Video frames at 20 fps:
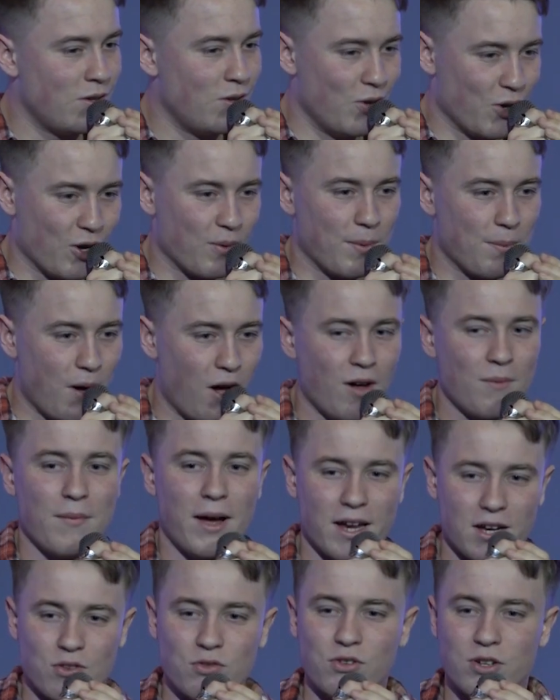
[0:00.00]
You're going to be part of
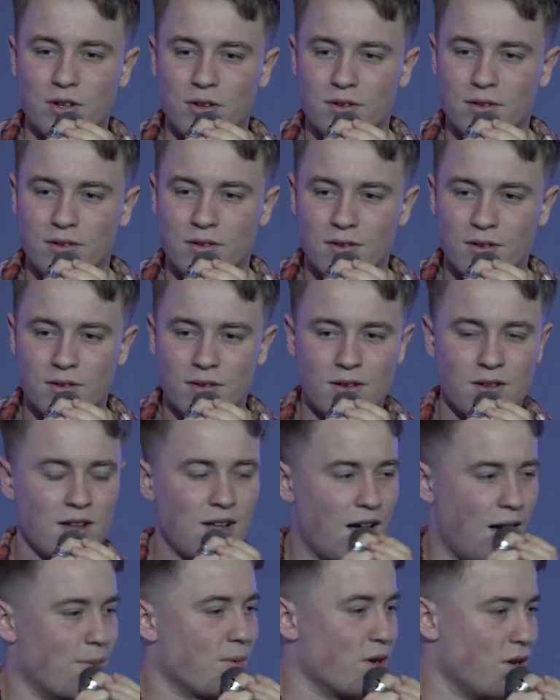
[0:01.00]
my crew.
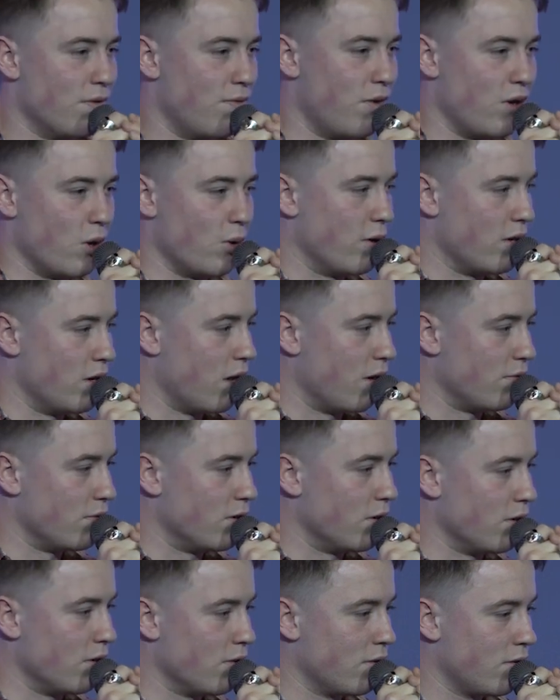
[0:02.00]
I'm going to follow and love
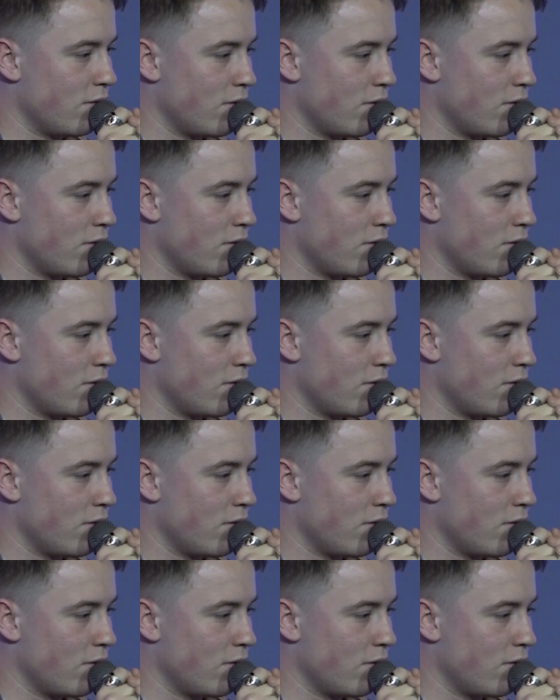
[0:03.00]
you.